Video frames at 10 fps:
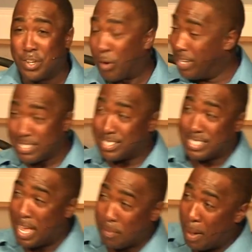Greatness
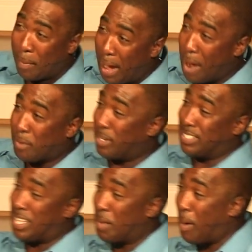is not about power,
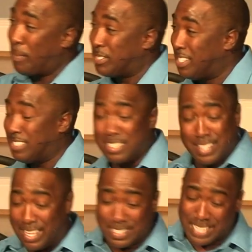it's not about
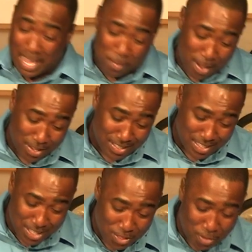position, it is not about
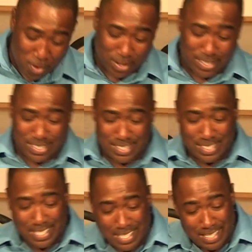authority.
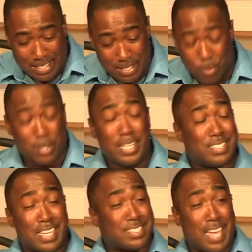Or at
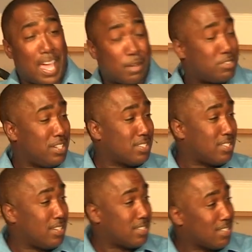least that's not how
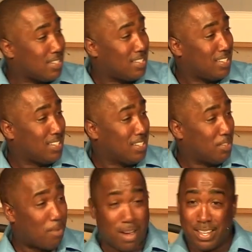Jesus sees it,
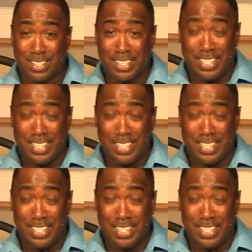right?